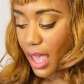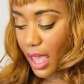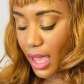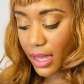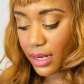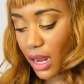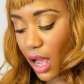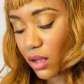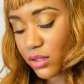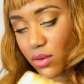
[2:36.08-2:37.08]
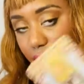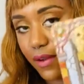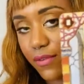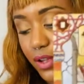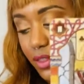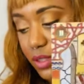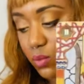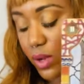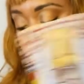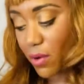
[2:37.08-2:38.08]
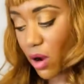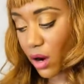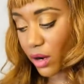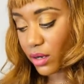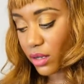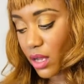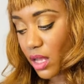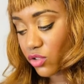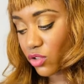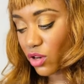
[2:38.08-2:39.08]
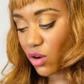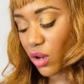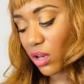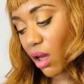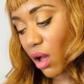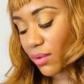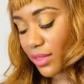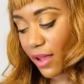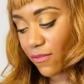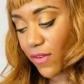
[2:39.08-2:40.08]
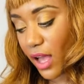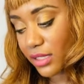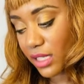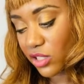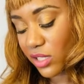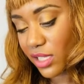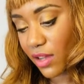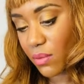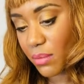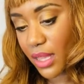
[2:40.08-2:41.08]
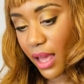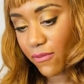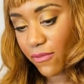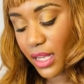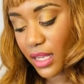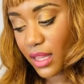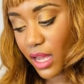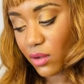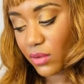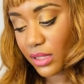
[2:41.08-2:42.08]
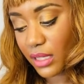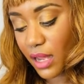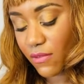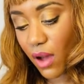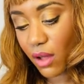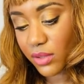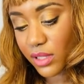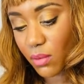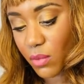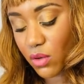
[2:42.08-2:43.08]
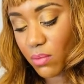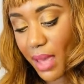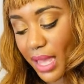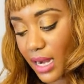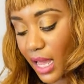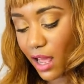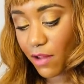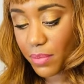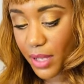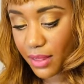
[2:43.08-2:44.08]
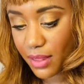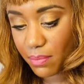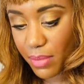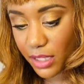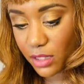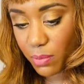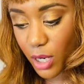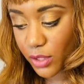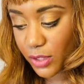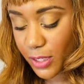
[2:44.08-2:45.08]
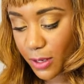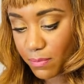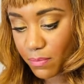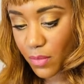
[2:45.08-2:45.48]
And I also have here this whip card. So to go along with that, Fox, that's just giving me that feeling that you were involved with someone who may not have been the best person.